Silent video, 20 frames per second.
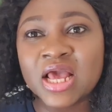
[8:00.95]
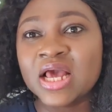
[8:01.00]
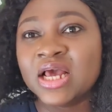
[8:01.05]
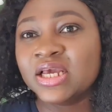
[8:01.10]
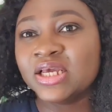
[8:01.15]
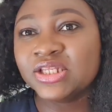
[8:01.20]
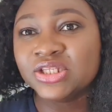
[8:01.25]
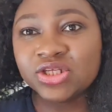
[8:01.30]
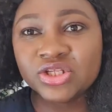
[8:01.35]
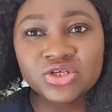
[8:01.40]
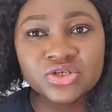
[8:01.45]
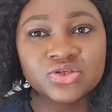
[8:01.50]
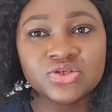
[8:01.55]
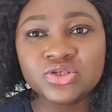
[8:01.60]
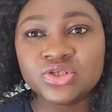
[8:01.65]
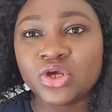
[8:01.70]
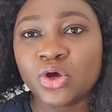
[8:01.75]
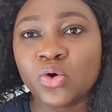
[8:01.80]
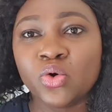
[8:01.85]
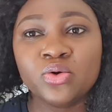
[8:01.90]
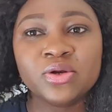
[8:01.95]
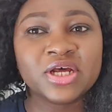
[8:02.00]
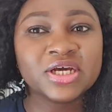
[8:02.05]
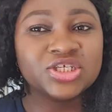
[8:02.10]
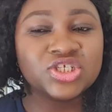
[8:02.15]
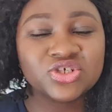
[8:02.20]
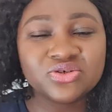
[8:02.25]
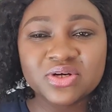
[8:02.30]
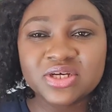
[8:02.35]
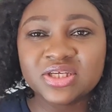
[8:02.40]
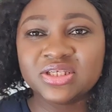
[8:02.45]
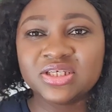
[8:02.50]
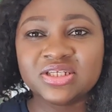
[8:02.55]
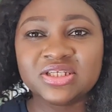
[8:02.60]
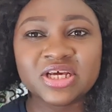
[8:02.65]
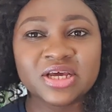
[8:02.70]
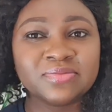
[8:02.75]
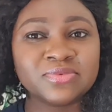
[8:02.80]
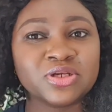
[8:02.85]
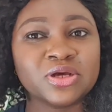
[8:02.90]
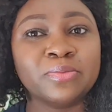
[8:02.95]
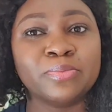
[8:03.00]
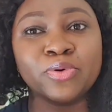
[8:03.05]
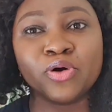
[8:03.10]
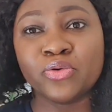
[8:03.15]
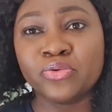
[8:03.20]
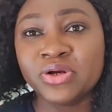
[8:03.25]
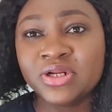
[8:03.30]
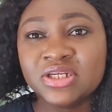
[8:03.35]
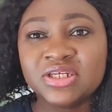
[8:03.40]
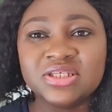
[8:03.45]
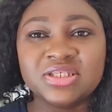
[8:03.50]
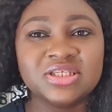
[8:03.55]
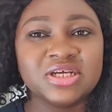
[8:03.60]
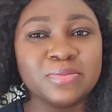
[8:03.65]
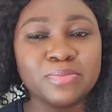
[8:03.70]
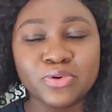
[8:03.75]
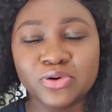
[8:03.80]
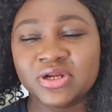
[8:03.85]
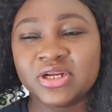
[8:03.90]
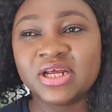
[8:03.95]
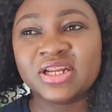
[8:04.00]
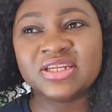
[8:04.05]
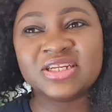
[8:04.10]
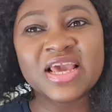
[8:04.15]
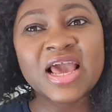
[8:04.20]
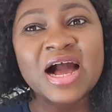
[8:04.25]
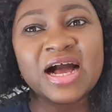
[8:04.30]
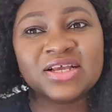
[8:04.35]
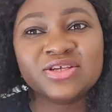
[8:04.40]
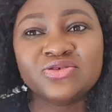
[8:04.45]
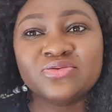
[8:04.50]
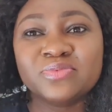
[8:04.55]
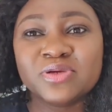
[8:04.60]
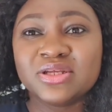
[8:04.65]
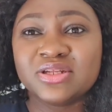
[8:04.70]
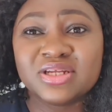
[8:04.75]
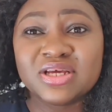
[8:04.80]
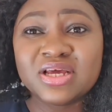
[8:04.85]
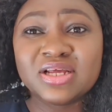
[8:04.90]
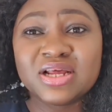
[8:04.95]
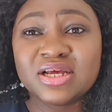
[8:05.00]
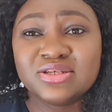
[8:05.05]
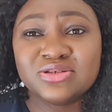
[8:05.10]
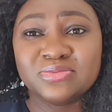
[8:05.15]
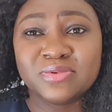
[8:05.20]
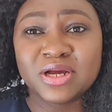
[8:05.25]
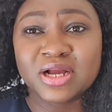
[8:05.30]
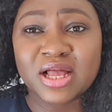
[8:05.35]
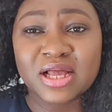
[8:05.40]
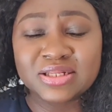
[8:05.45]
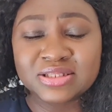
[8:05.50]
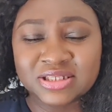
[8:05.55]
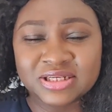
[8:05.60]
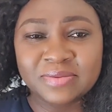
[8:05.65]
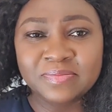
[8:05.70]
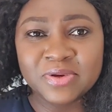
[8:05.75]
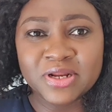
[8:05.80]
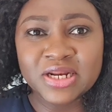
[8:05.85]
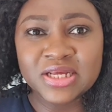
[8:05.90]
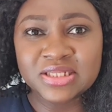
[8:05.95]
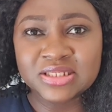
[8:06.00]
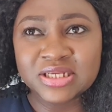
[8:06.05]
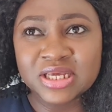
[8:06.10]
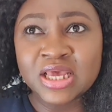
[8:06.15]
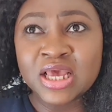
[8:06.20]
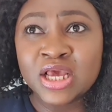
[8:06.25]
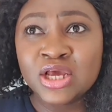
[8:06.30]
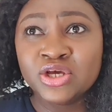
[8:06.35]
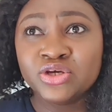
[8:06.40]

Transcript: In the news you say, oh, Nigerians in debt, they're borrowing this, they're borrowing that. There has to be accountability.